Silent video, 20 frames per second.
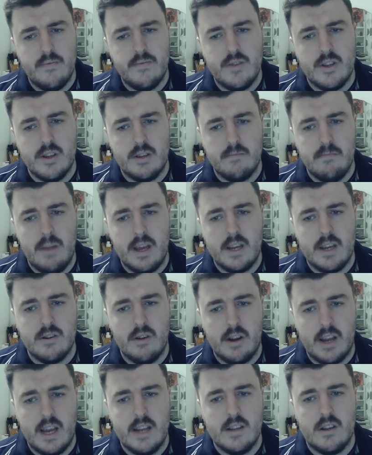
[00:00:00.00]
to make sure
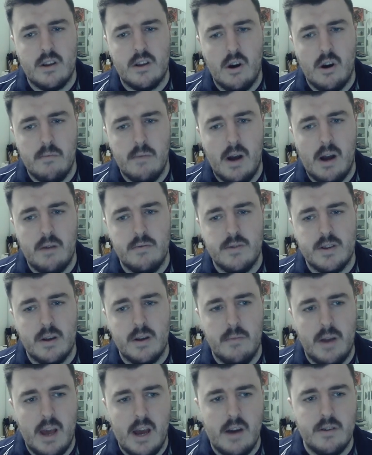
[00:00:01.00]
I get into combat with
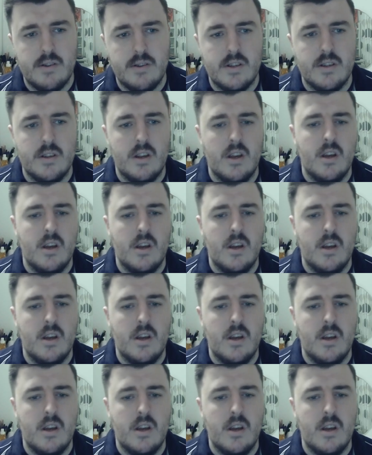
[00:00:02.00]
someone else,